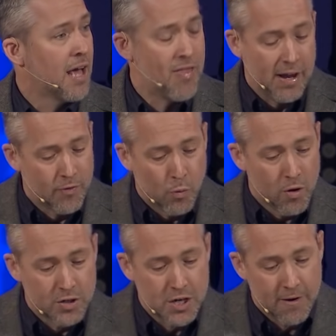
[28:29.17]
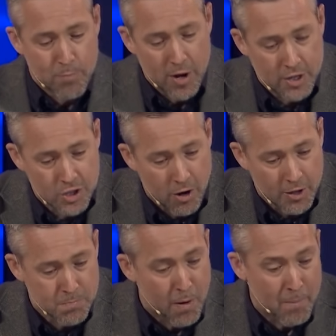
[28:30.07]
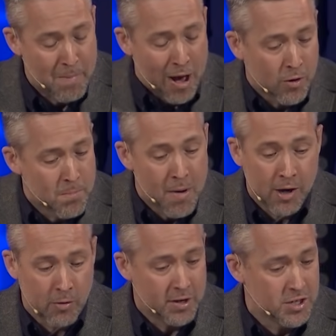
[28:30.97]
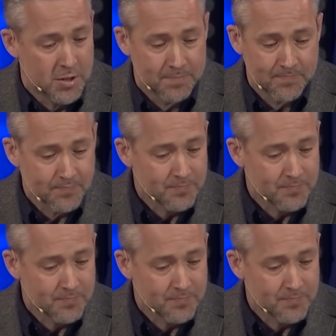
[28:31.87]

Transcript: I think of the words here of British journalist Malcolm Muggeridge.